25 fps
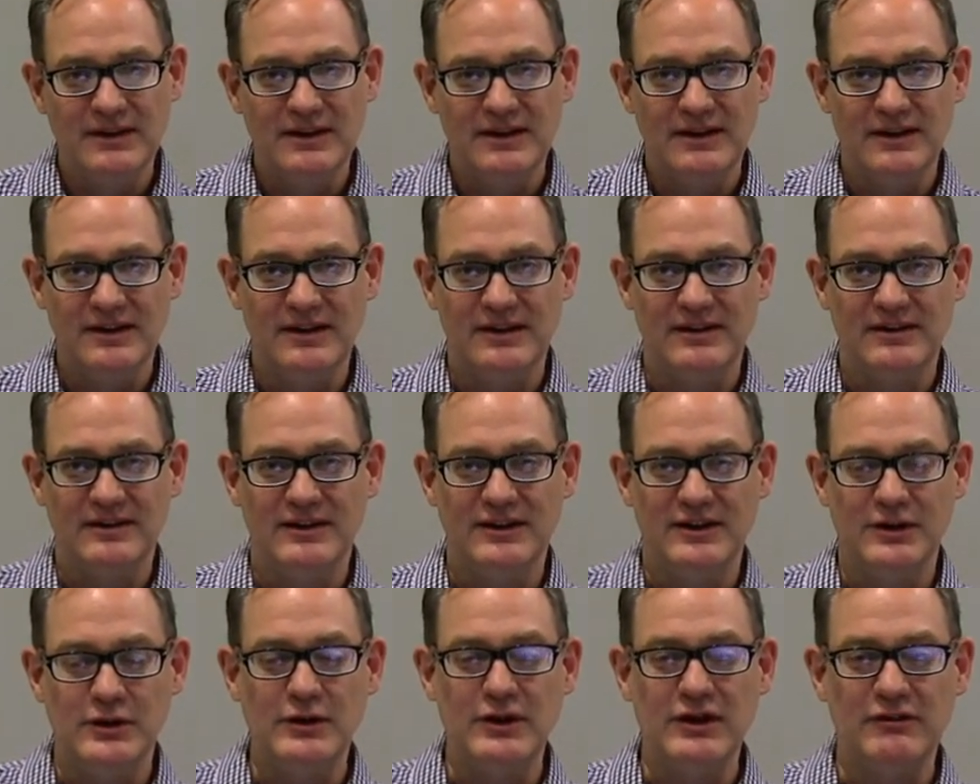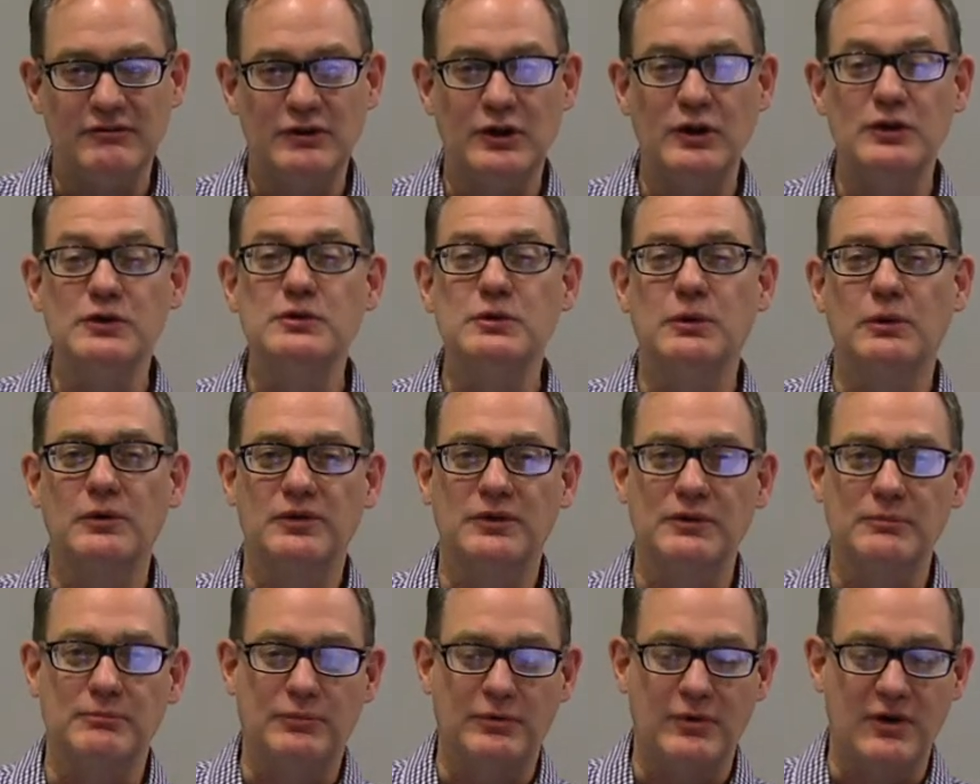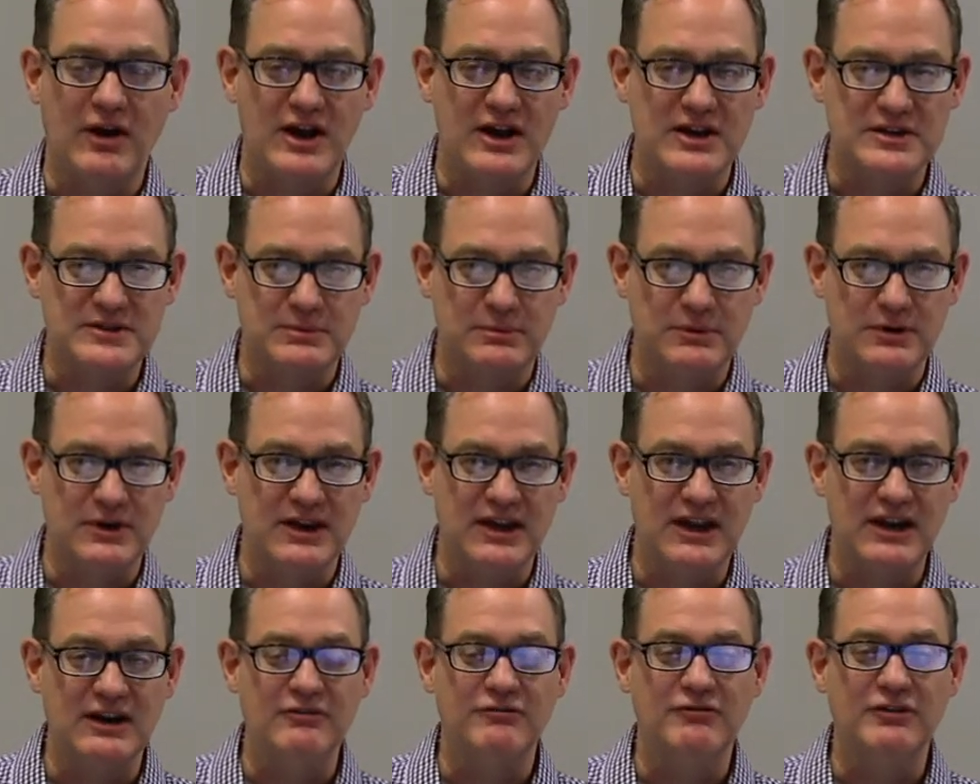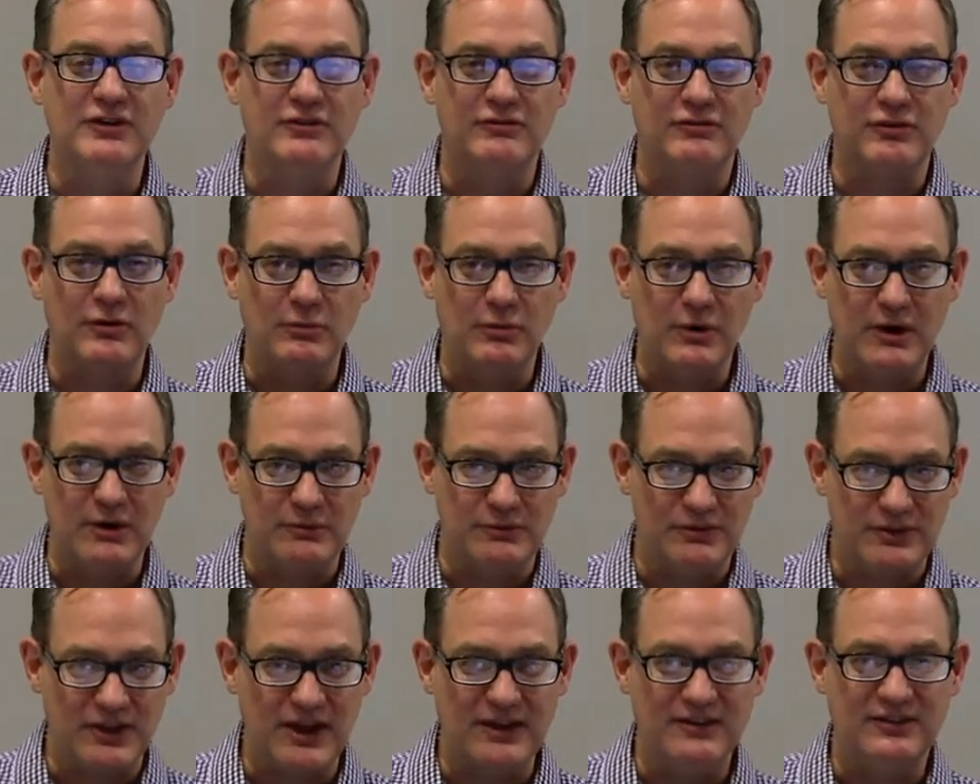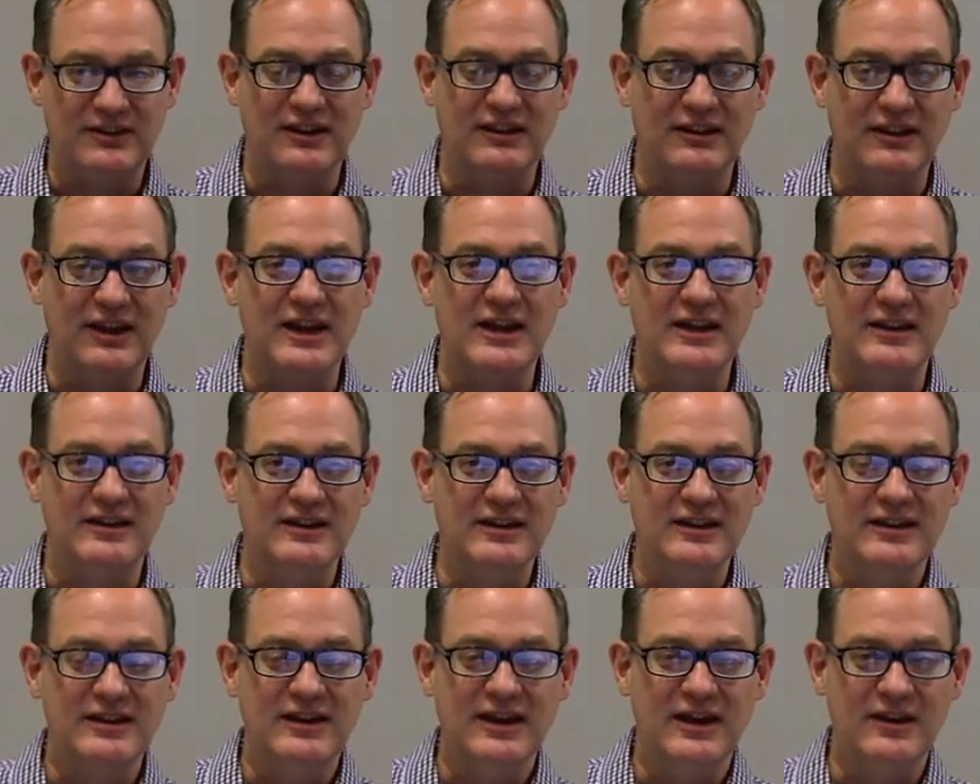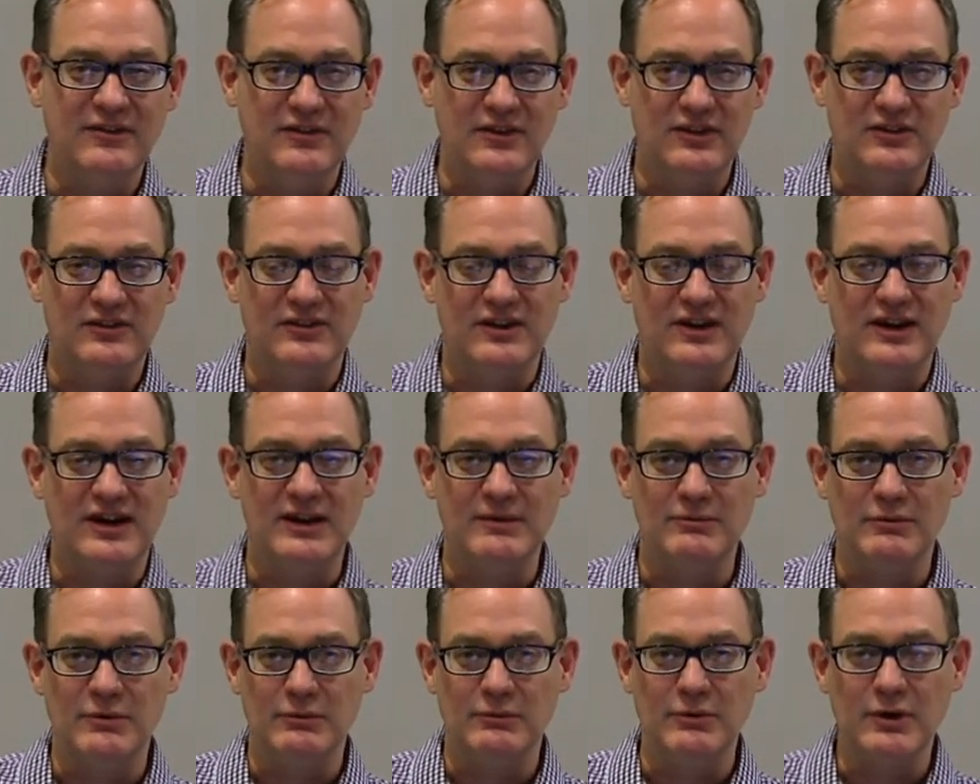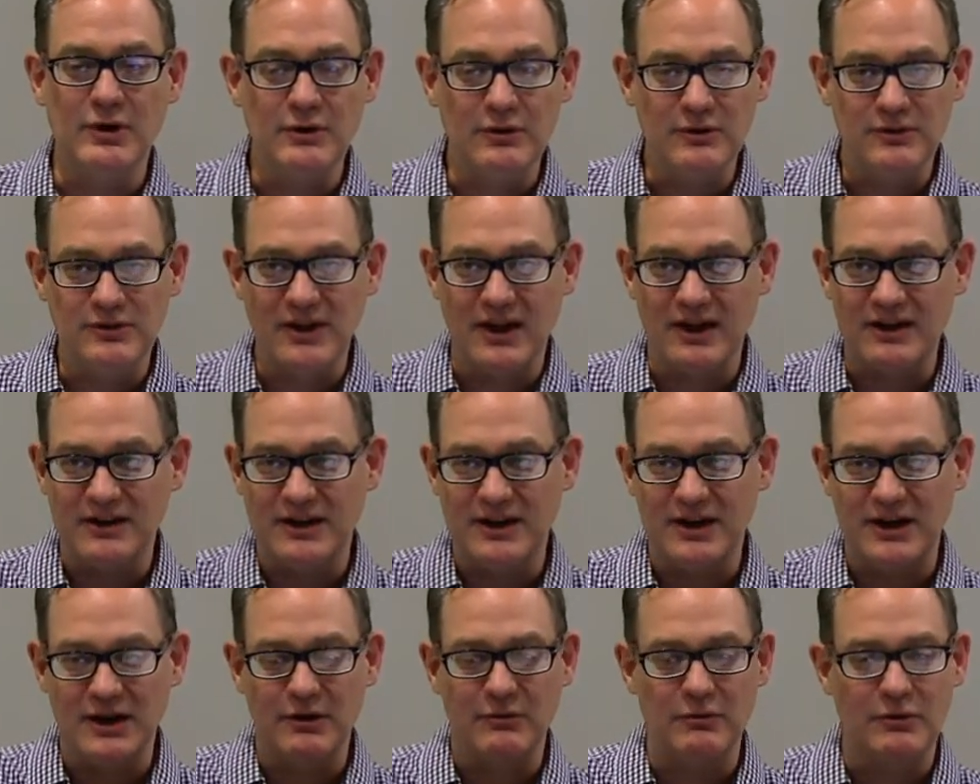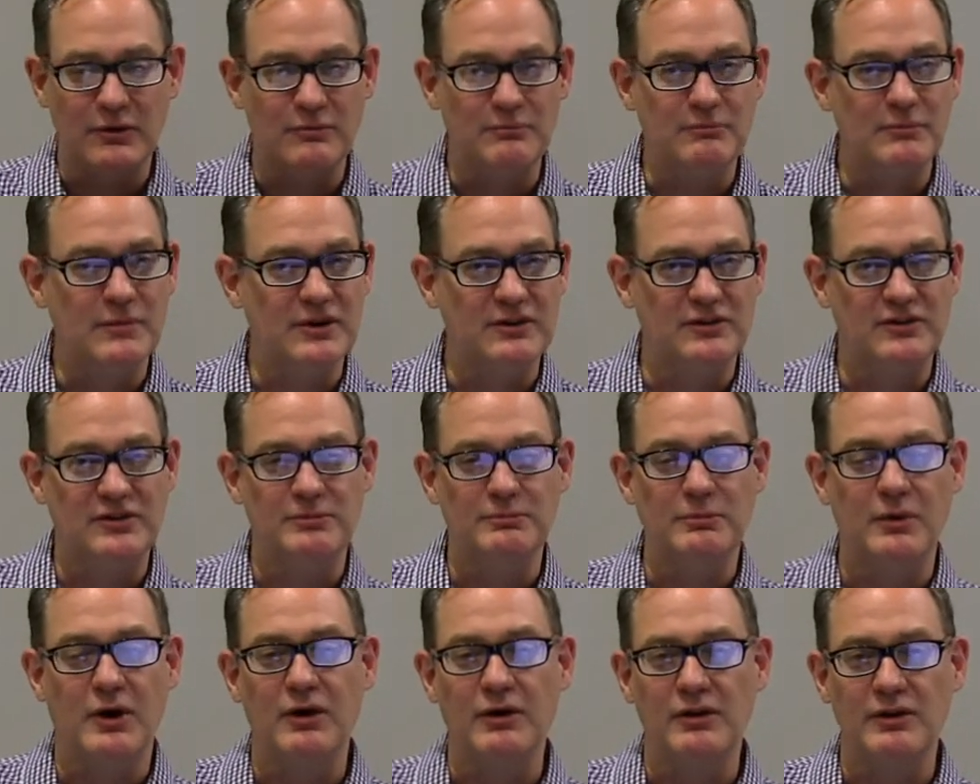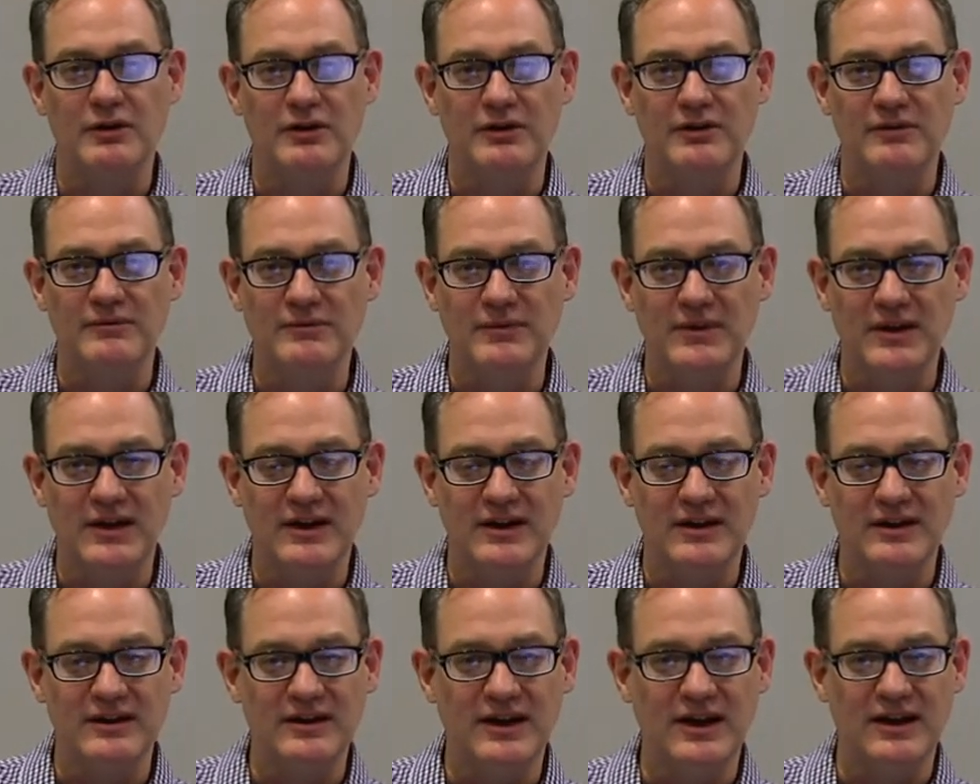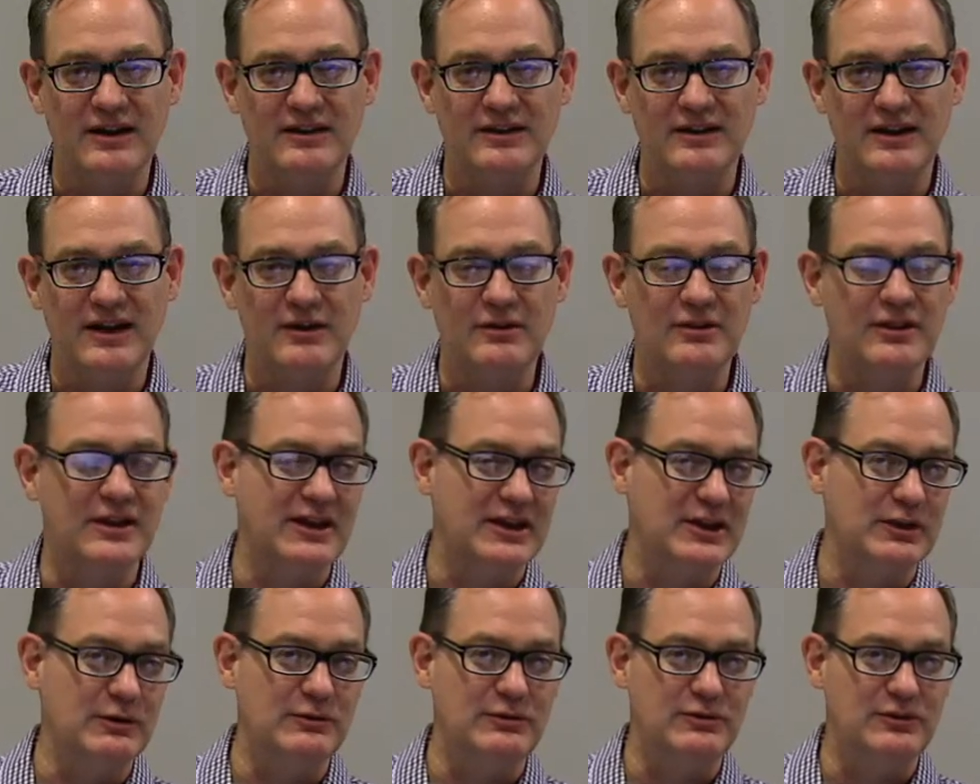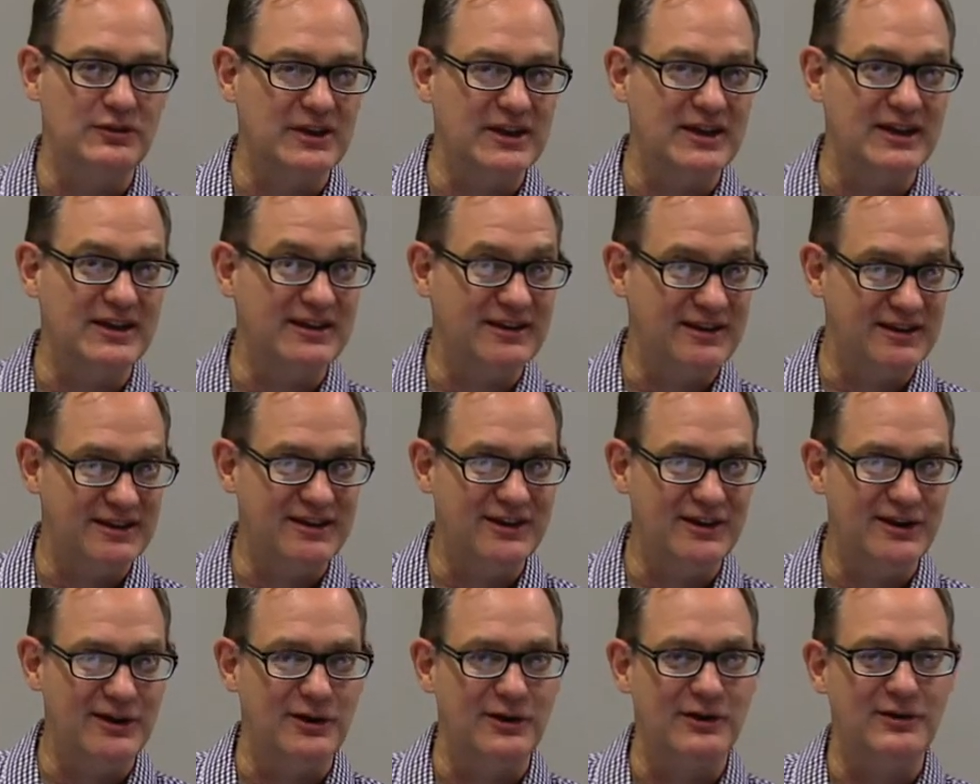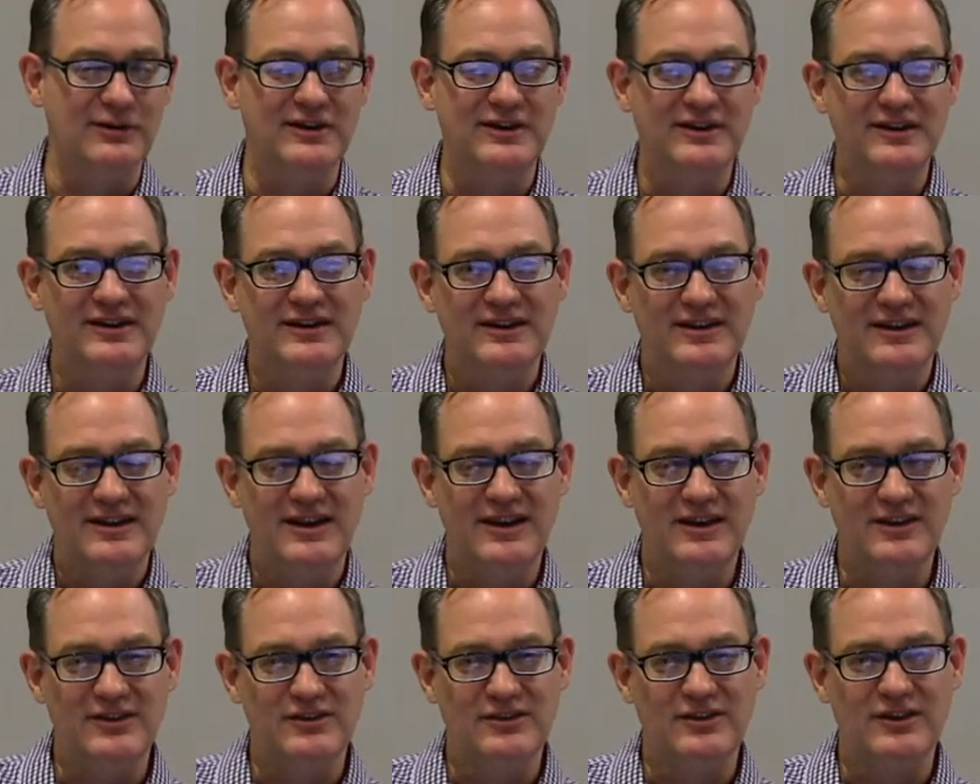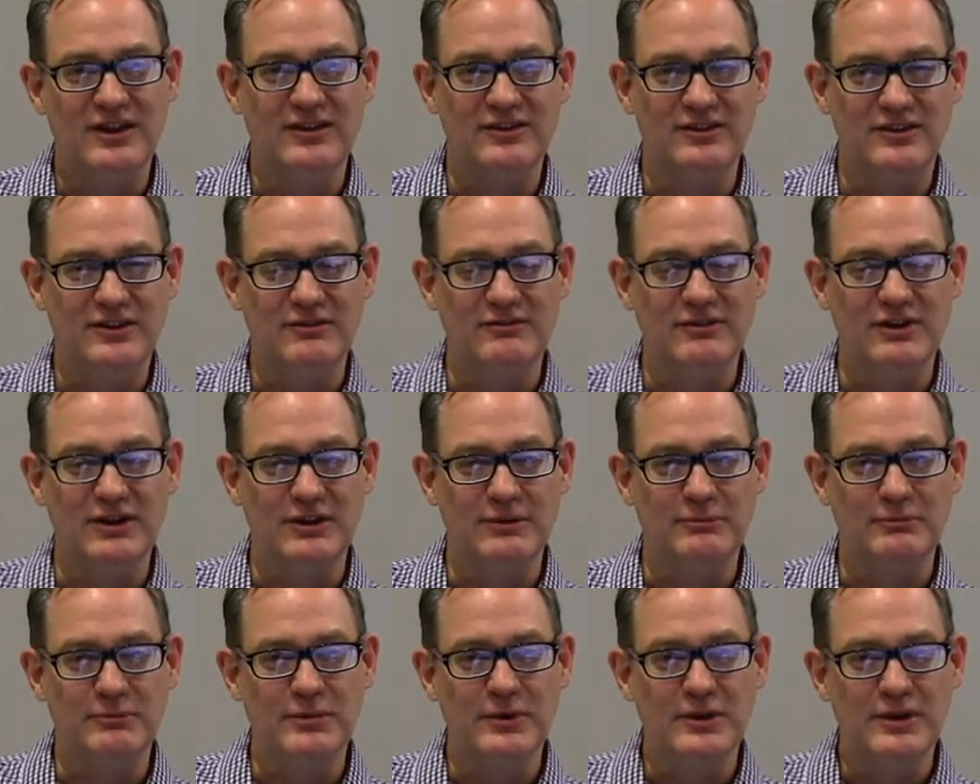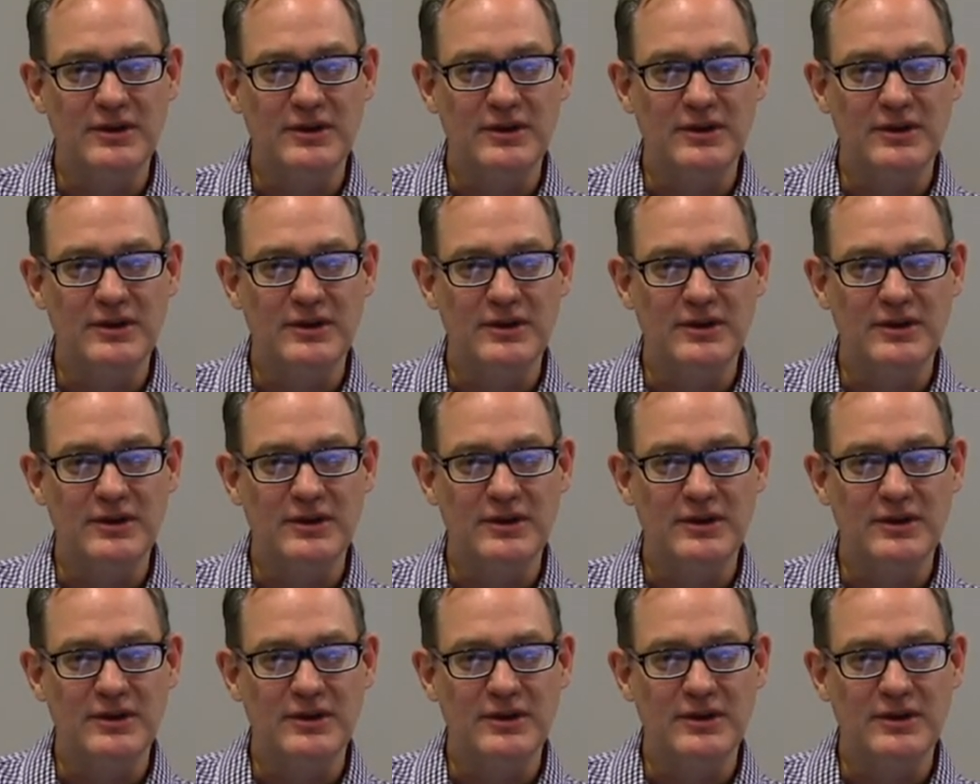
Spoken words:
And you'd have to go north of Prosper to get a feel for what it was actually like at this time. The roads out here were much smaller, not like you see here as developed.